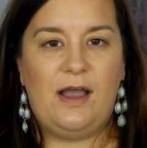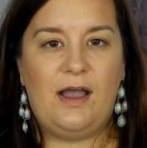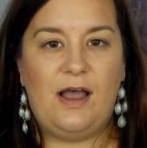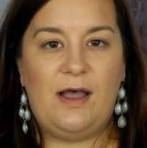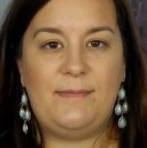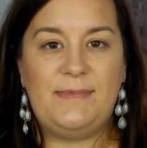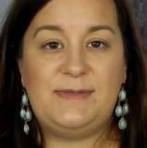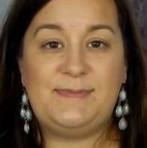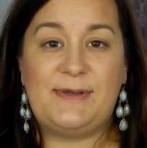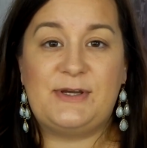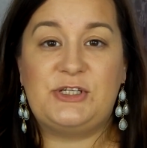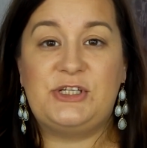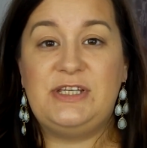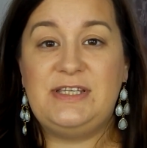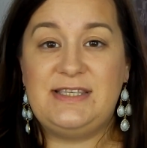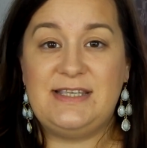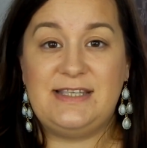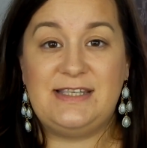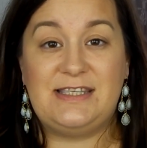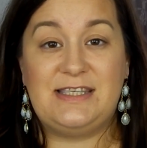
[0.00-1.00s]

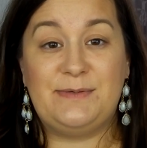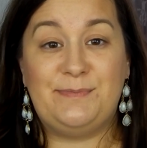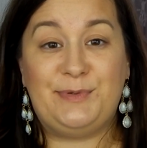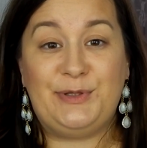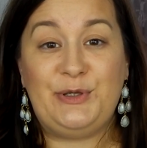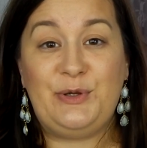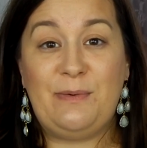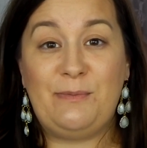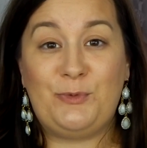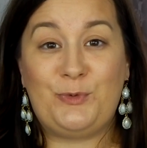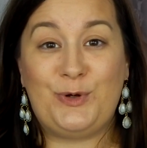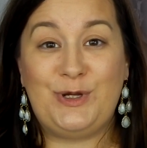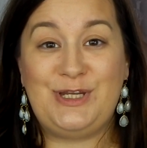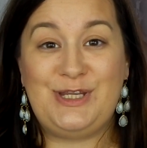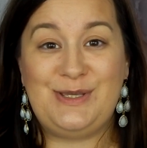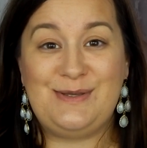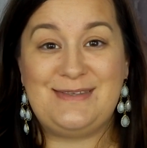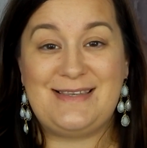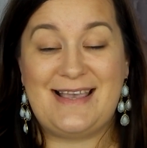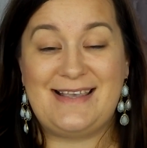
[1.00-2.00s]
especially since the blue I'm going
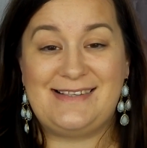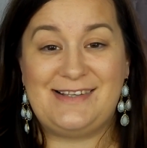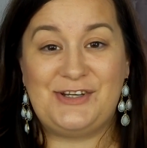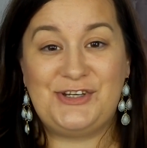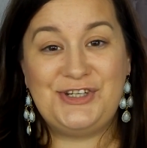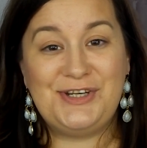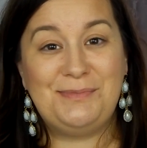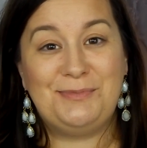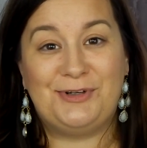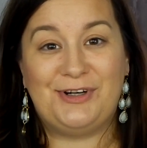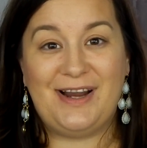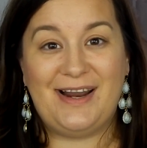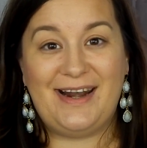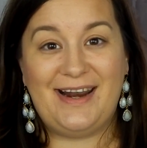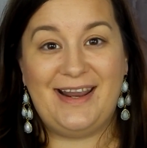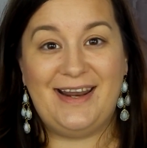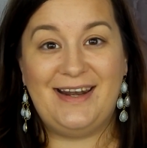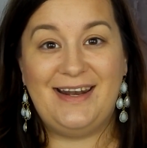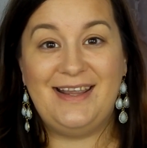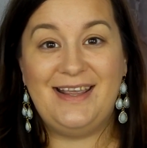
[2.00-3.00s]
to use has a shimmer in
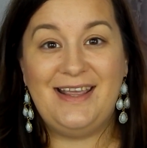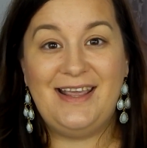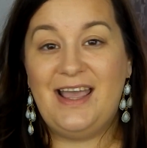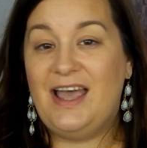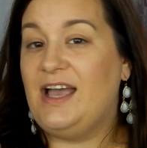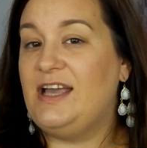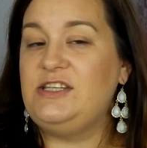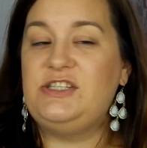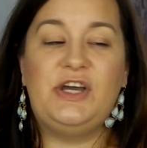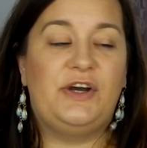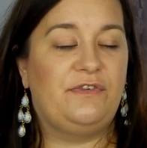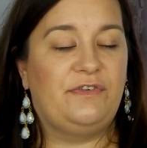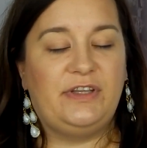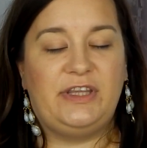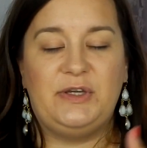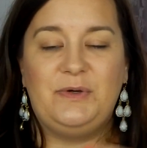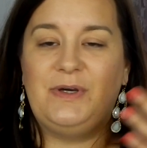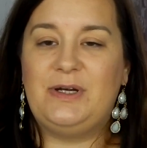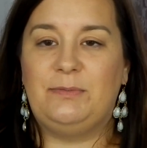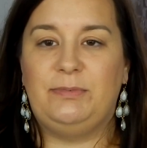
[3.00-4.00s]
it, I don't
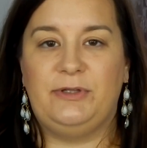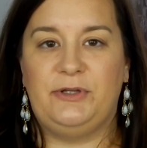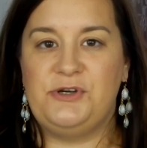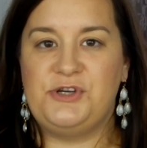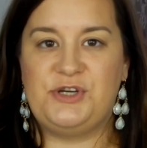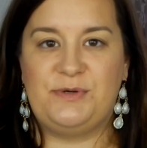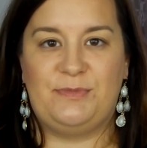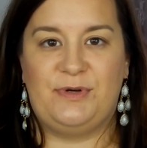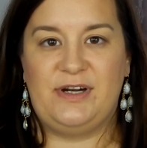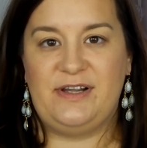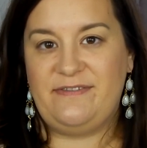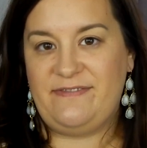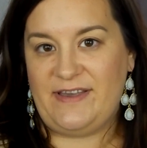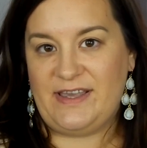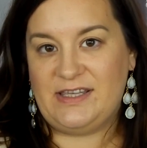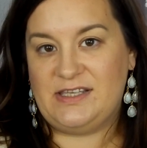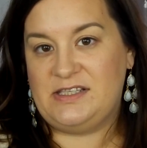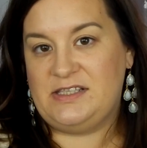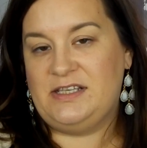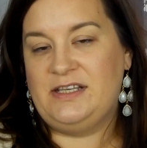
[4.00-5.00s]
really want a blue shimmery
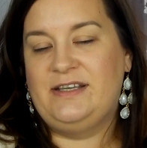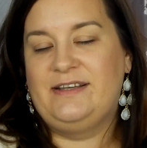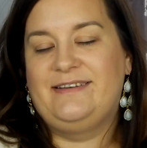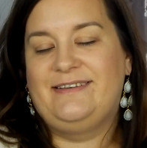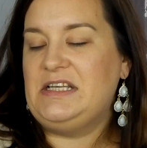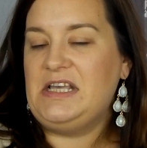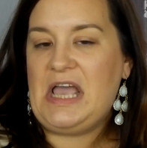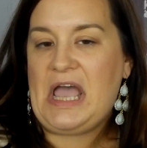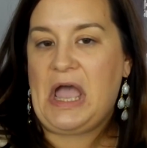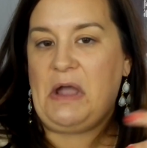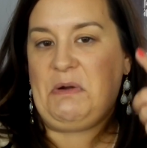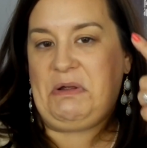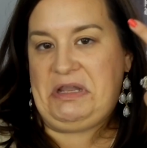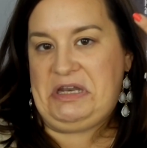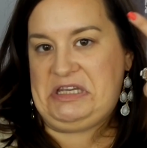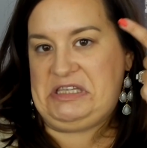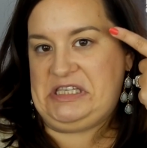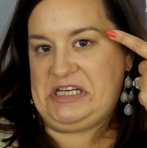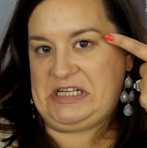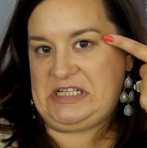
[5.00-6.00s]
face. I
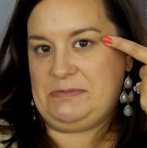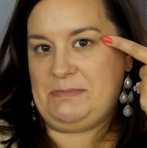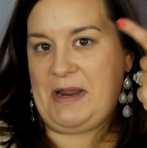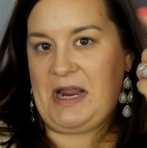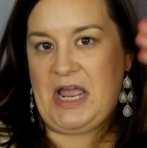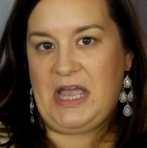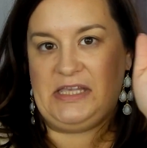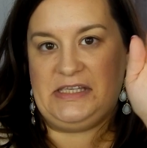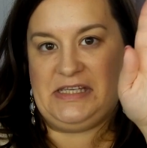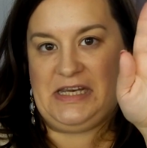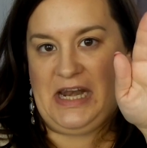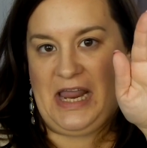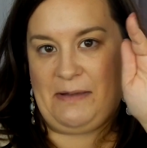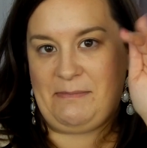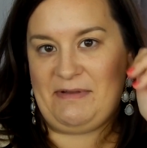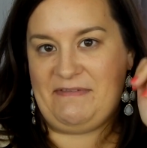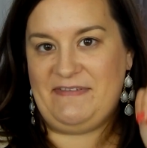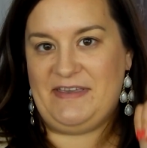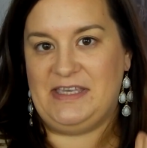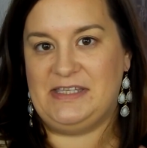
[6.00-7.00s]
want it stuck to my eyes,
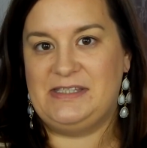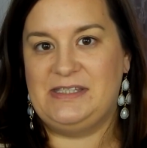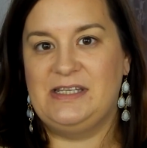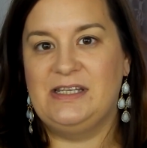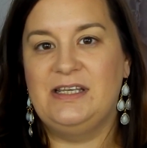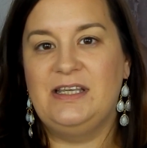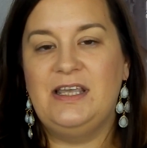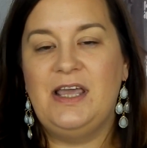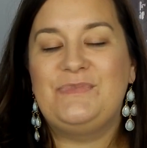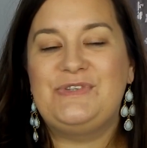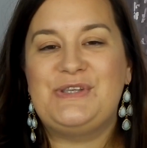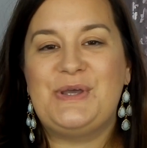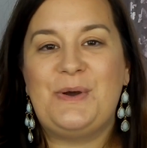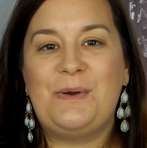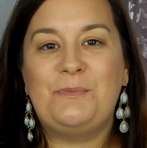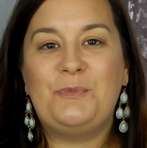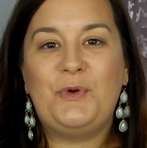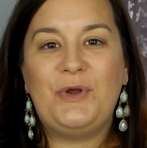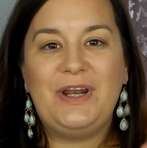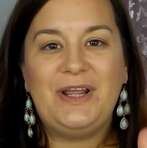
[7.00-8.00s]
not my face. So
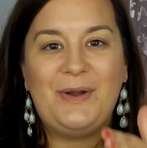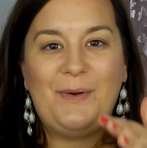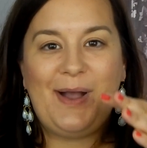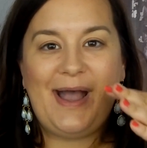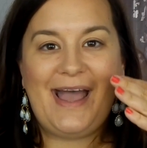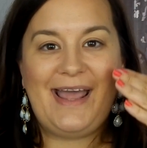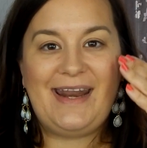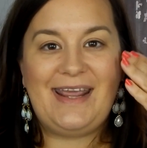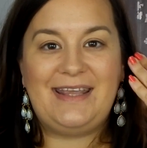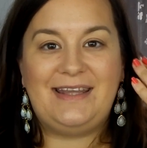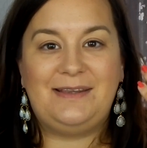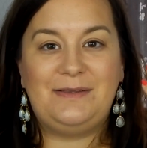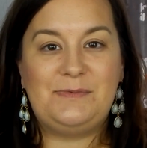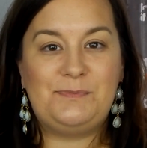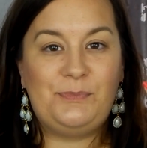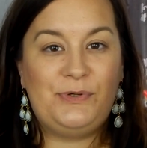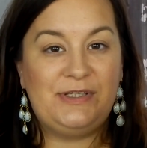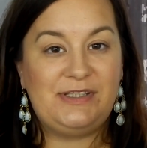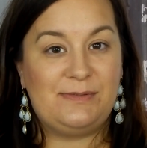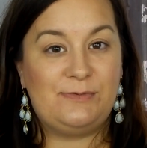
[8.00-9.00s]
I'm going to go ahead
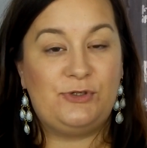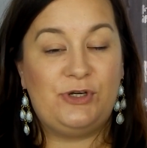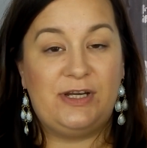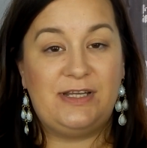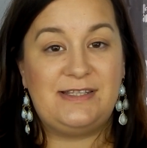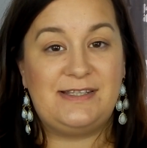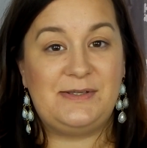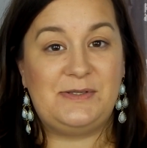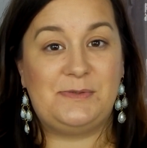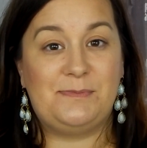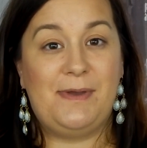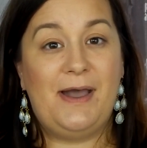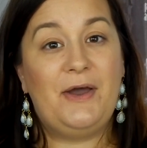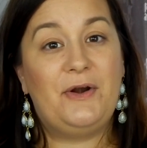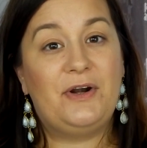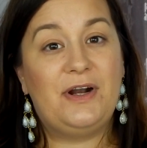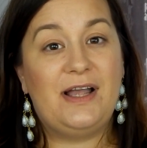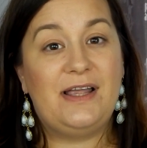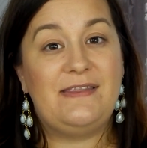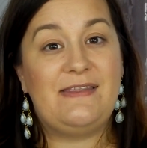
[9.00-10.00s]
and put some translucent
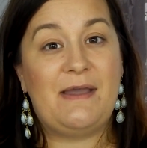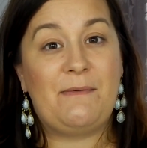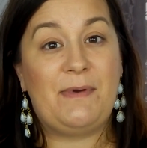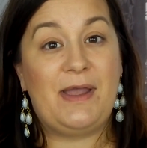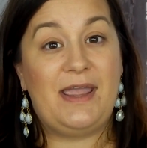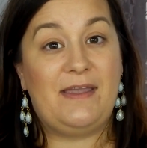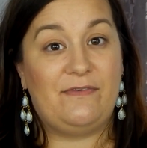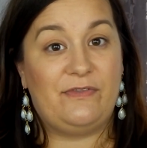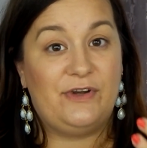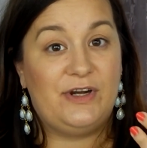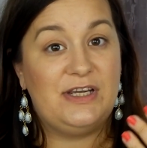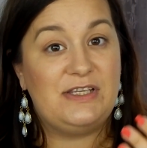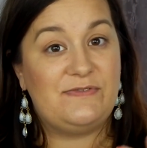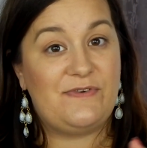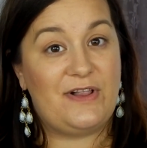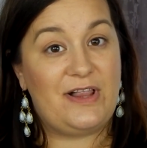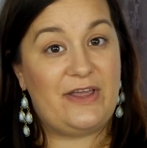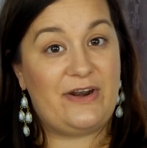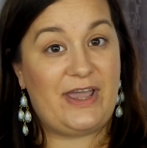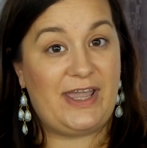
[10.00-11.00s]
powder on. That way, if there is
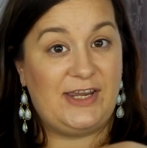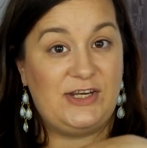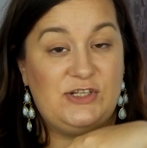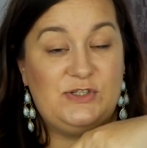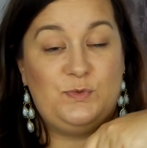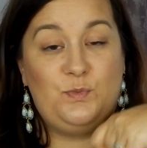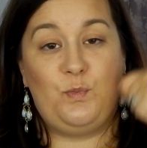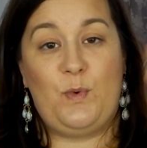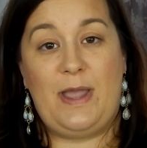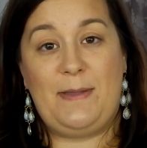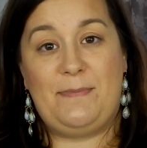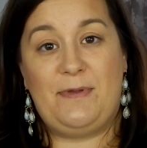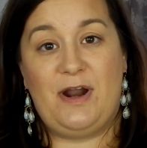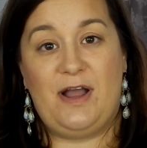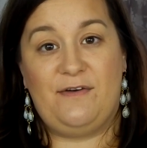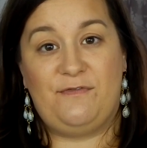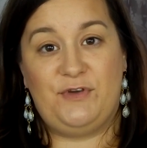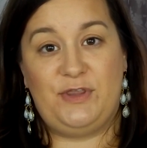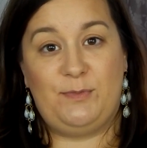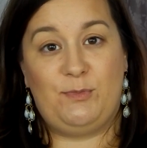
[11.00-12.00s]
fallout, I can just wipe it
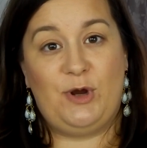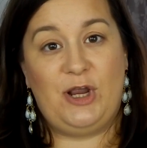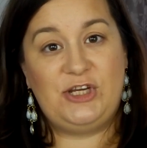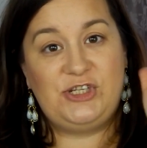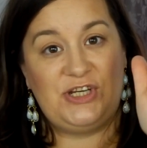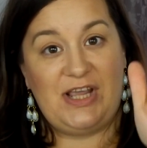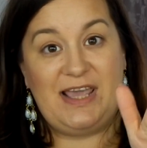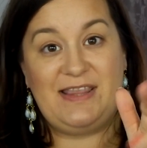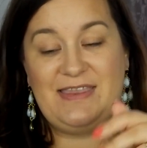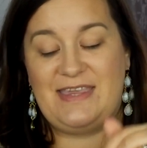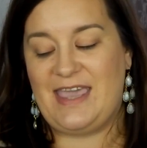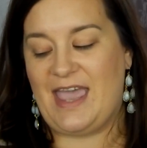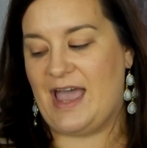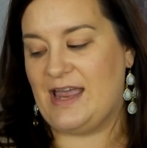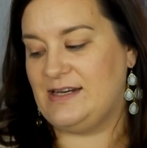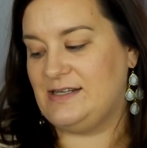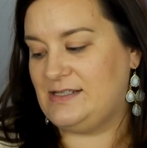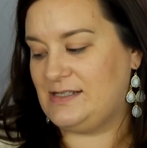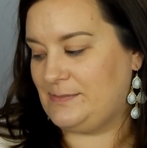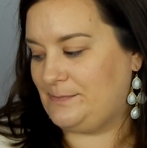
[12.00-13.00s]
off with a brush at the
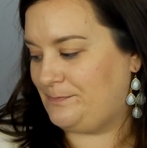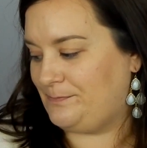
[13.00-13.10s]
end.